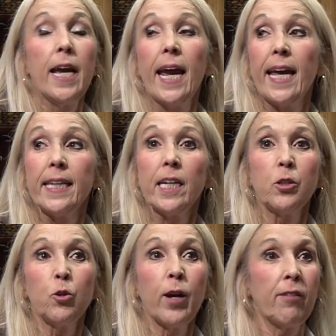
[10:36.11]
And then
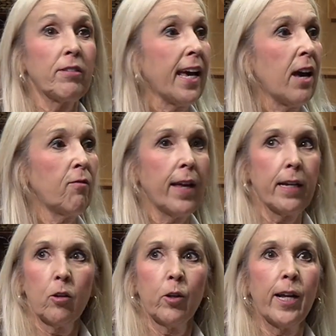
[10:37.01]
do you have to have
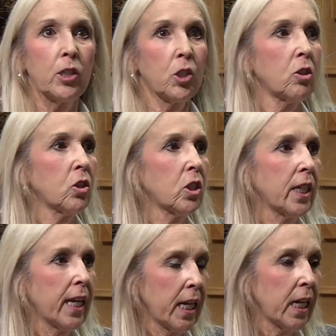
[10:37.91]
like credentials to
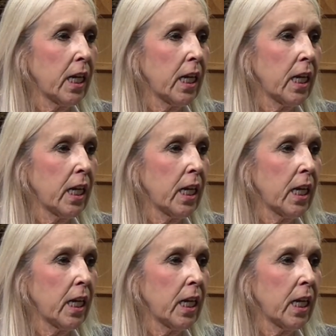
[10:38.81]
get in?